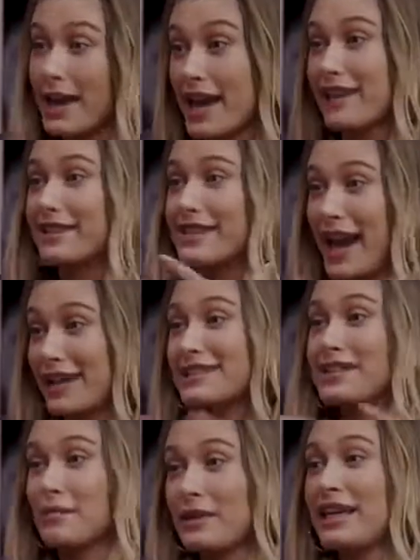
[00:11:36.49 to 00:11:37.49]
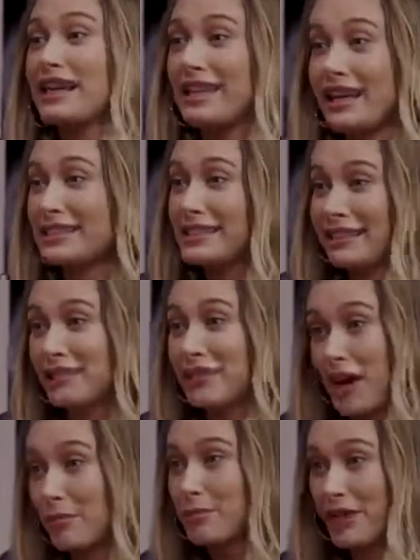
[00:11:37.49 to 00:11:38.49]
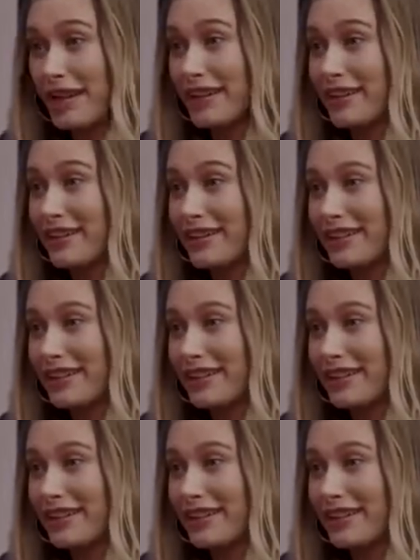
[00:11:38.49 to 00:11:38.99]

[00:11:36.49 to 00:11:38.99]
man is asking me at 19 if I'm pregnant.